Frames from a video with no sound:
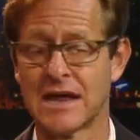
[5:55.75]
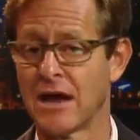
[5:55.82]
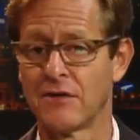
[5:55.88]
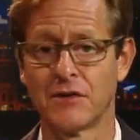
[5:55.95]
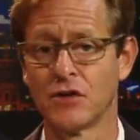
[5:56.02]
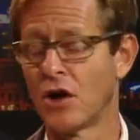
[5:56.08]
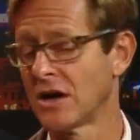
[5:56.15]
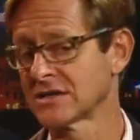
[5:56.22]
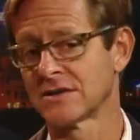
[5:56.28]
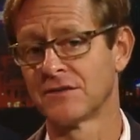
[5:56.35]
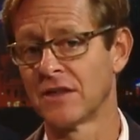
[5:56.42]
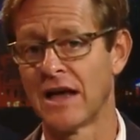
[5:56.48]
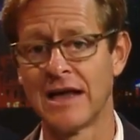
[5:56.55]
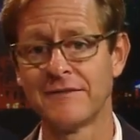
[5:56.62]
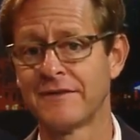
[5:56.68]
Now the loss
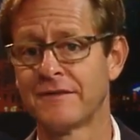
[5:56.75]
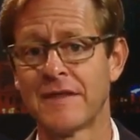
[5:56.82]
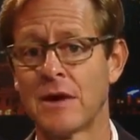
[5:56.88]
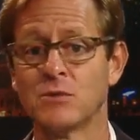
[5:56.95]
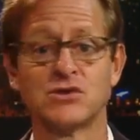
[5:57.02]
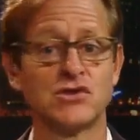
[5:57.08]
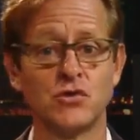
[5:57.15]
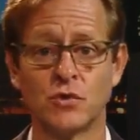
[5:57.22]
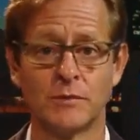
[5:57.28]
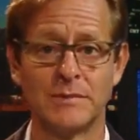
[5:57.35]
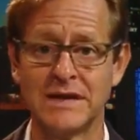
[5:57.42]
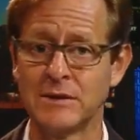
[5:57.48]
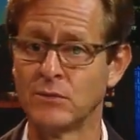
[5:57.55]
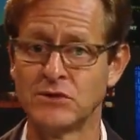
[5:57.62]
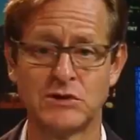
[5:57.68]
of life, if that was you or
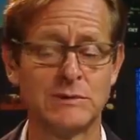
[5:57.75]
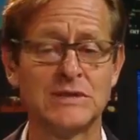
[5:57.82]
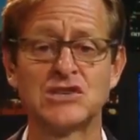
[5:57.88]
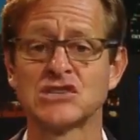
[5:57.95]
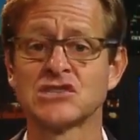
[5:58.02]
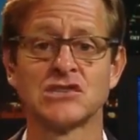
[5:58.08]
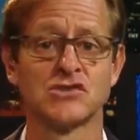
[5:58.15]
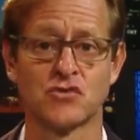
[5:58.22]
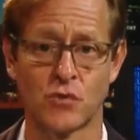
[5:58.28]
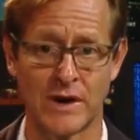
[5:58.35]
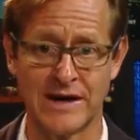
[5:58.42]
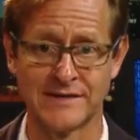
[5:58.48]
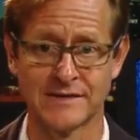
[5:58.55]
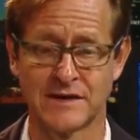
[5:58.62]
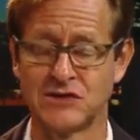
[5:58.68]
me, would be just as
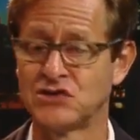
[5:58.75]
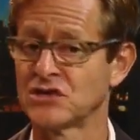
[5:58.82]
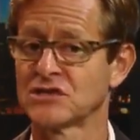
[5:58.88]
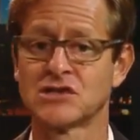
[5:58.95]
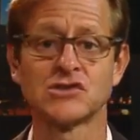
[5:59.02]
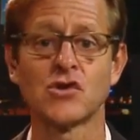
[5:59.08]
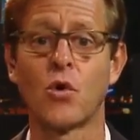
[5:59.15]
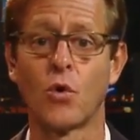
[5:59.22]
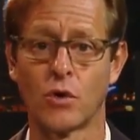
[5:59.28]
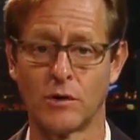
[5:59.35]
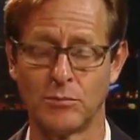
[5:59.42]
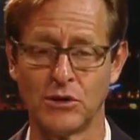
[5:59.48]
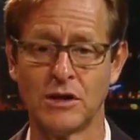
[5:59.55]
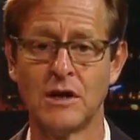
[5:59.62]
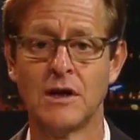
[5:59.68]
great and just as
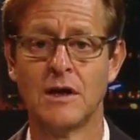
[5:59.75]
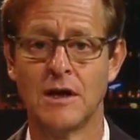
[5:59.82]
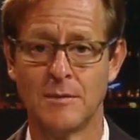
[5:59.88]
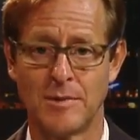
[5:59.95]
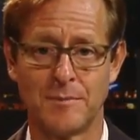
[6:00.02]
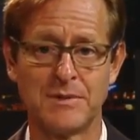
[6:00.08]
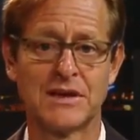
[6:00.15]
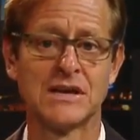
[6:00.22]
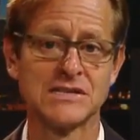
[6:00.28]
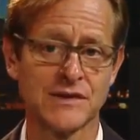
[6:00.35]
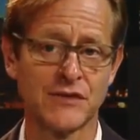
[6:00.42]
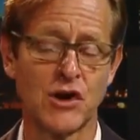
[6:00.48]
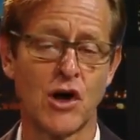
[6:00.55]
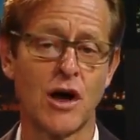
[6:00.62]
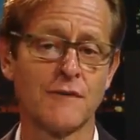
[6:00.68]
horrible. But
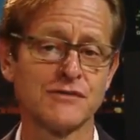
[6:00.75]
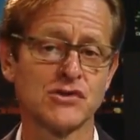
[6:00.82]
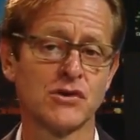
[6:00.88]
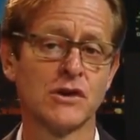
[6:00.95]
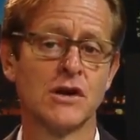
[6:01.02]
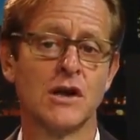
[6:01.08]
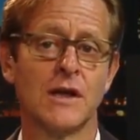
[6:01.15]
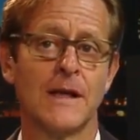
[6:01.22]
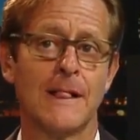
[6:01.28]
because of an officer,